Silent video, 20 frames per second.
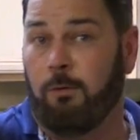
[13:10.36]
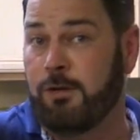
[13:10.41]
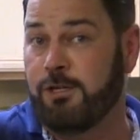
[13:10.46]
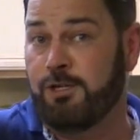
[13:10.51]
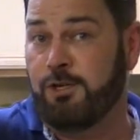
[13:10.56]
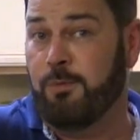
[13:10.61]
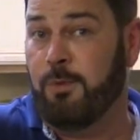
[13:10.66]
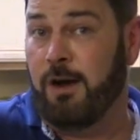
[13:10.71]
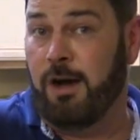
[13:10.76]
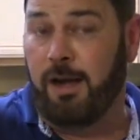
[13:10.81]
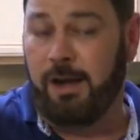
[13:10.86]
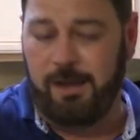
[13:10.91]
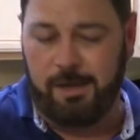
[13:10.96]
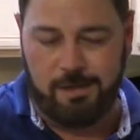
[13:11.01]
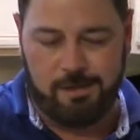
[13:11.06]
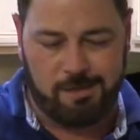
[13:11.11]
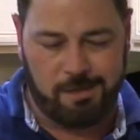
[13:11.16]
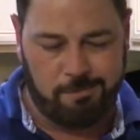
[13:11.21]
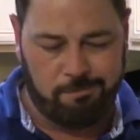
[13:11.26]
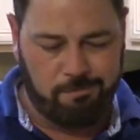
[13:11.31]
ones you buy,
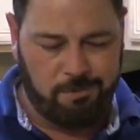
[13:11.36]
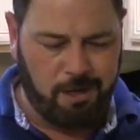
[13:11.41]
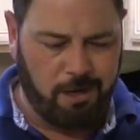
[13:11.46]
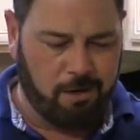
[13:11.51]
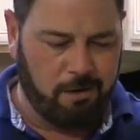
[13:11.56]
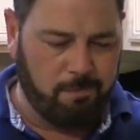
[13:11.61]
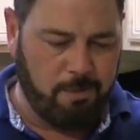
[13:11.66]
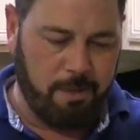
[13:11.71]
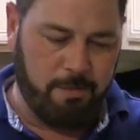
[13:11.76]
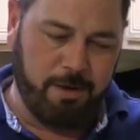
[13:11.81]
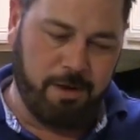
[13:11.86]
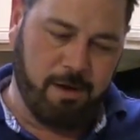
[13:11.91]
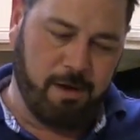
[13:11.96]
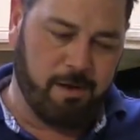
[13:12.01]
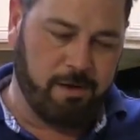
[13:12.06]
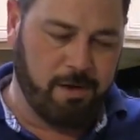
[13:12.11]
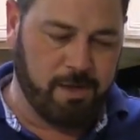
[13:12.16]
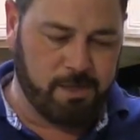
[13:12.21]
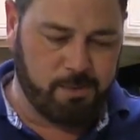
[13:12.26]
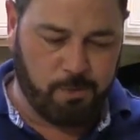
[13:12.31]
except, you know, maybe
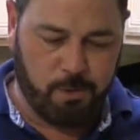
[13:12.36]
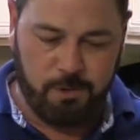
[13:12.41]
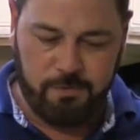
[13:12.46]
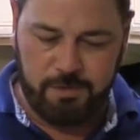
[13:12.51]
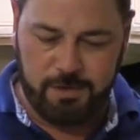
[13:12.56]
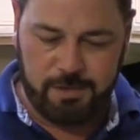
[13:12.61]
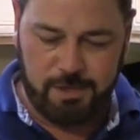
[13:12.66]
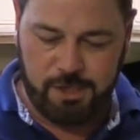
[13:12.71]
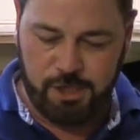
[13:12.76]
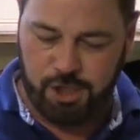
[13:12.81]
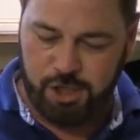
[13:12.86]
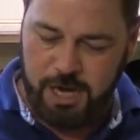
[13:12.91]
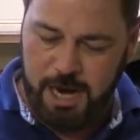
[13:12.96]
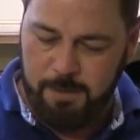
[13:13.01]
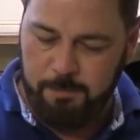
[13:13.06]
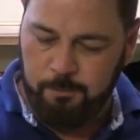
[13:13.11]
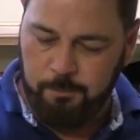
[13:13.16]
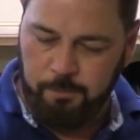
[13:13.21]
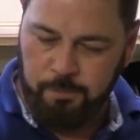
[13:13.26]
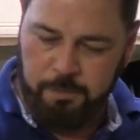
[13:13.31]
not as perfect a
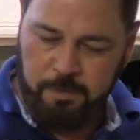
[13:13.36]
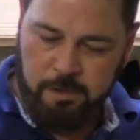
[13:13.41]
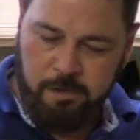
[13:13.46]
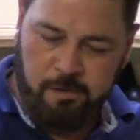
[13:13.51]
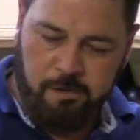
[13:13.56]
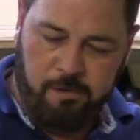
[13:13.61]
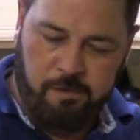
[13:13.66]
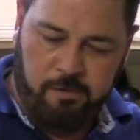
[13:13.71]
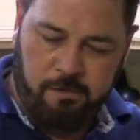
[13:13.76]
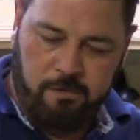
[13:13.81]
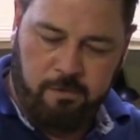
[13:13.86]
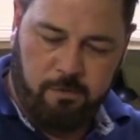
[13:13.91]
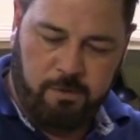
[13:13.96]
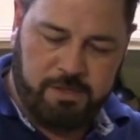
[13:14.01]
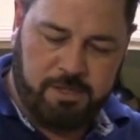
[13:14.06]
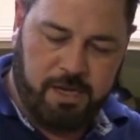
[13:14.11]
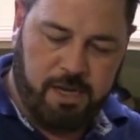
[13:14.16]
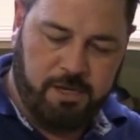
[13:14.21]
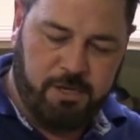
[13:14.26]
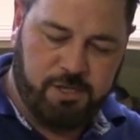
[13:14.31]
shape. So
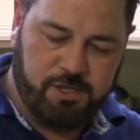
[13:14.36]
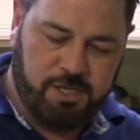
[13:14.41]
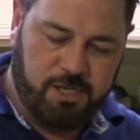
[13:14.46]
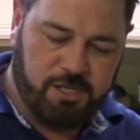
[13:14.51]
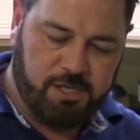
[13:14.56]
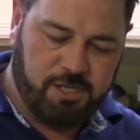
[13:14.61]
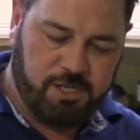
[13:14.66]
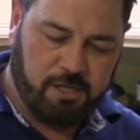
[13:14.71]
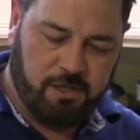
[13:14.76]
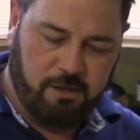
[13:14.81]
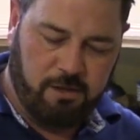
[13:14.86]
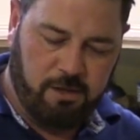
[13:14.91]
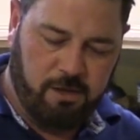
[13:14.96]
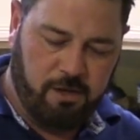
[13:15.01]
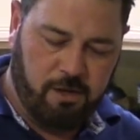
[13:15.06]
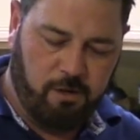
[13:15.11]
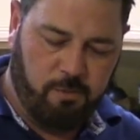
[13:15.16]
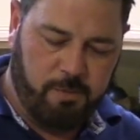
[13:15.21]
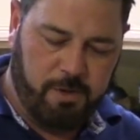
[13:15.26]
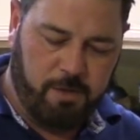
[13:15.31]
once again, you see just a
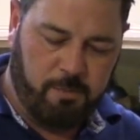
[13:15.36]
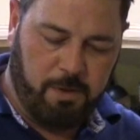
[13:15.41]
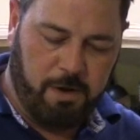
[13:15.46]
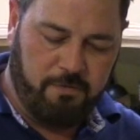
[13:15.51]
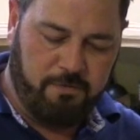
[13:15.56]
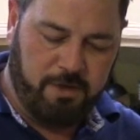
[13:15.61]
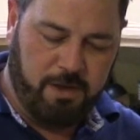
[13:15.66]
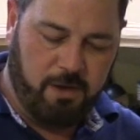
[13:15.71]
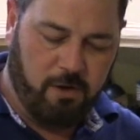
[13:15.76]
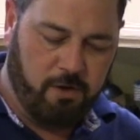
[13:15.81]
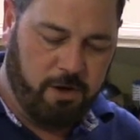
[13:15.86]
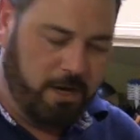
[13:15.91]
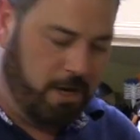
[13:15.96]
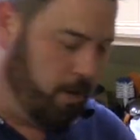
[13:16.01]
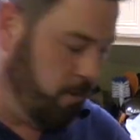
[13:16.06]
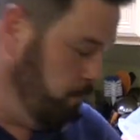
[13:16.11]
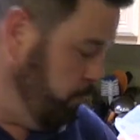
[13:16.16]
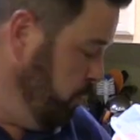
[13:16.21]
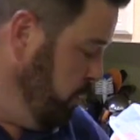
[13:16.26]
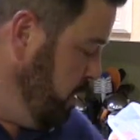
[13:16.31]
little bit of puffy going here.